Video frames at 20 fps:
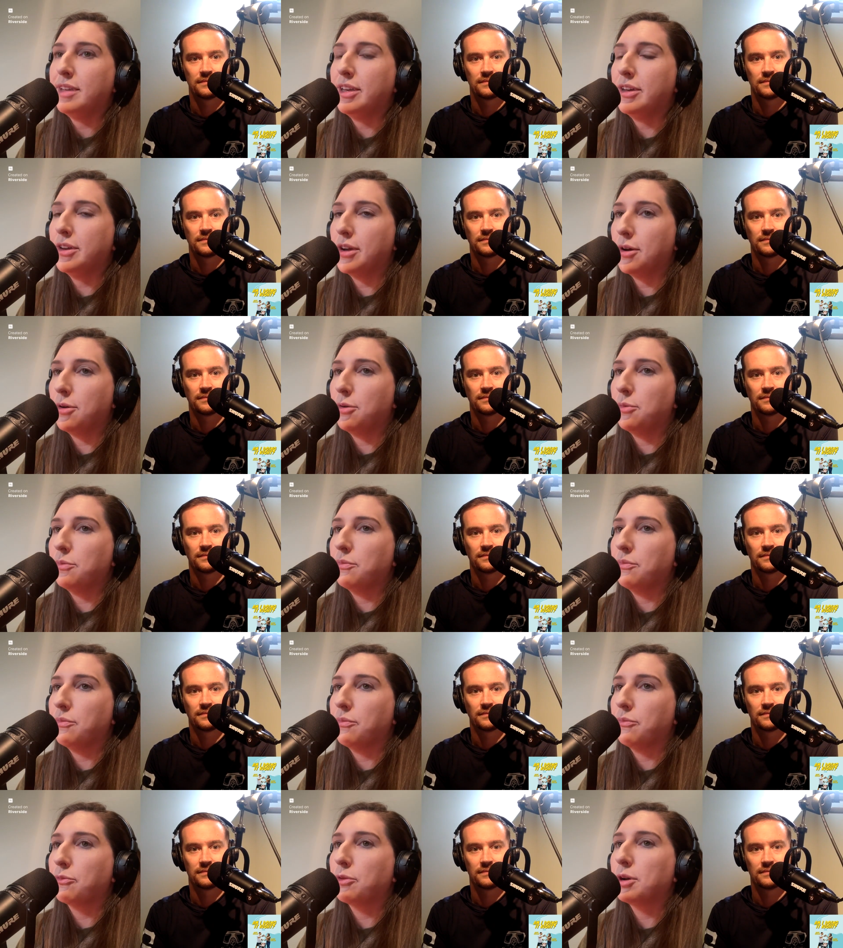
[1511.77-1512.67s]
Speaker 1: you know,
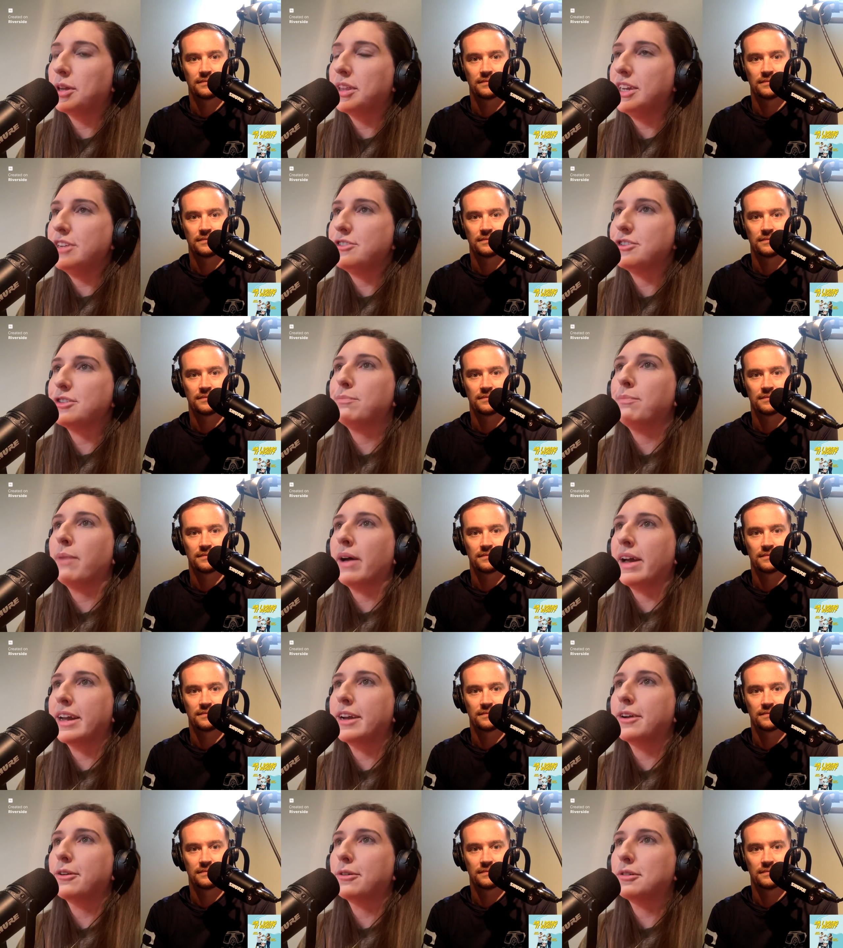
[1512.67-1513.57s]
really just
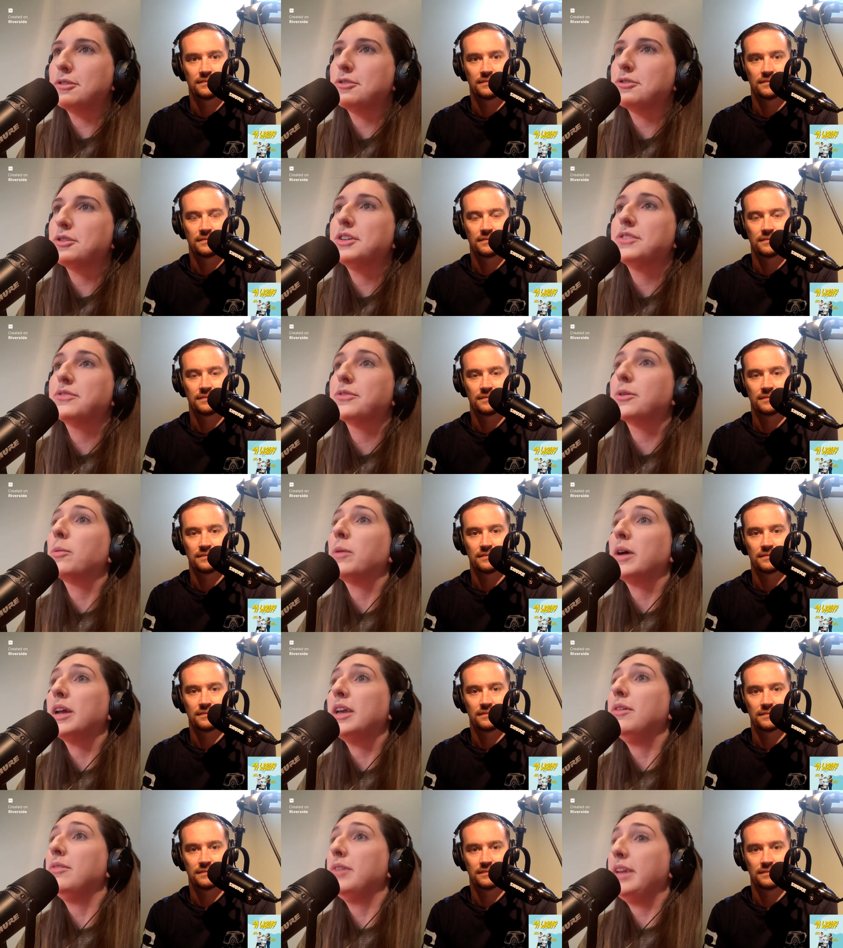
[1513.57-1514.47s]
buying groceries for
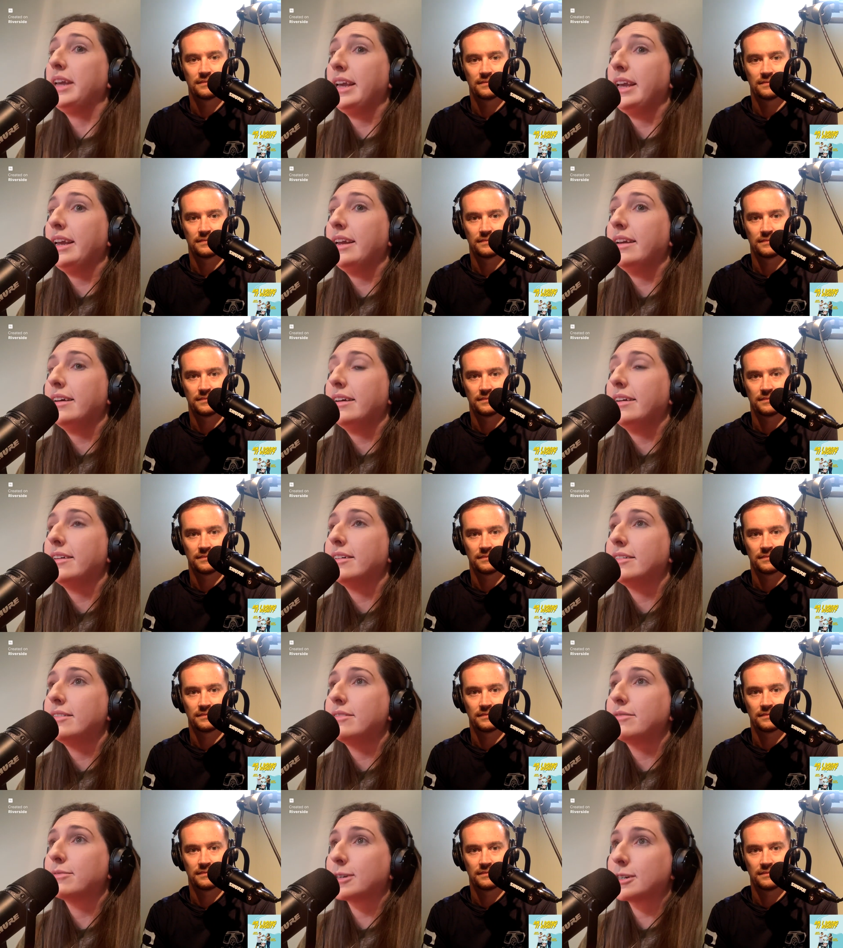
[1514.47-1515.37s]
what you need
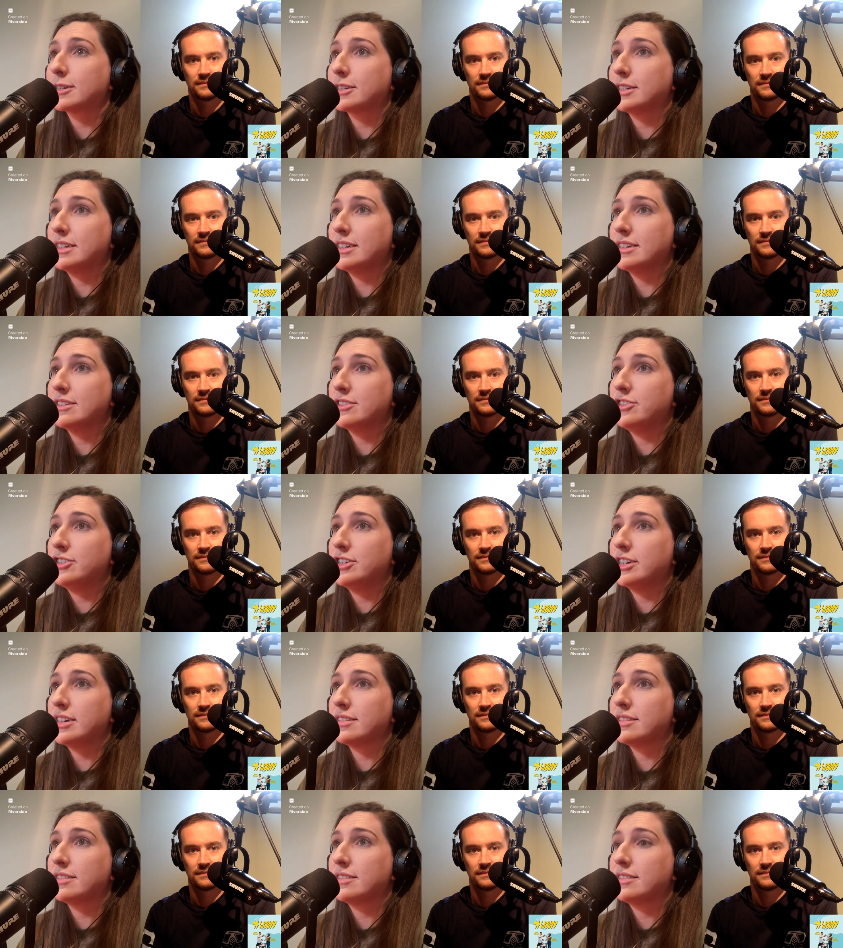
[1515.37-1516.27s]
versus
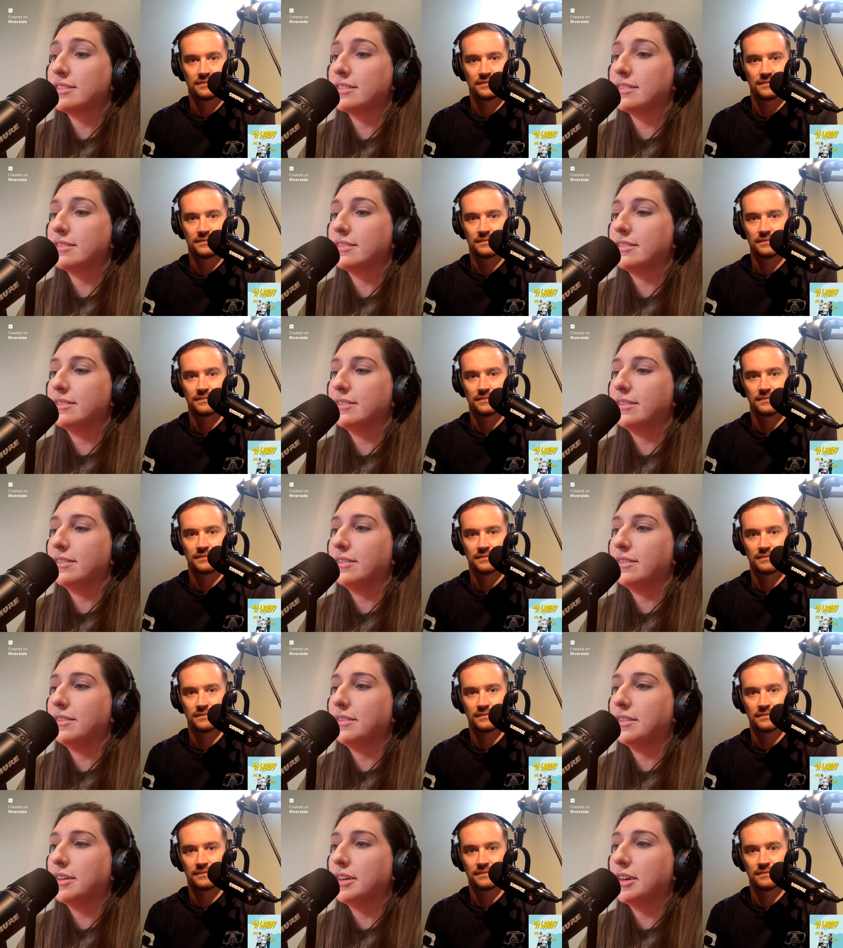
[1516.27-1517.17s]
just
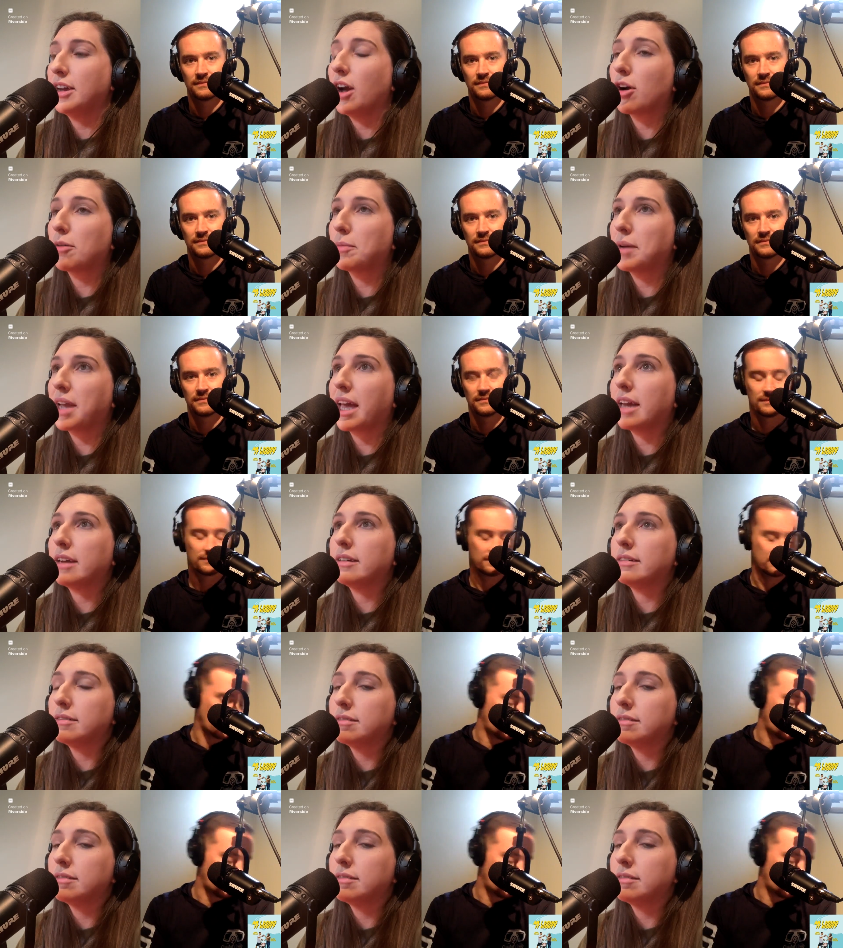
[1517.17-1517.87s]
Armageddon.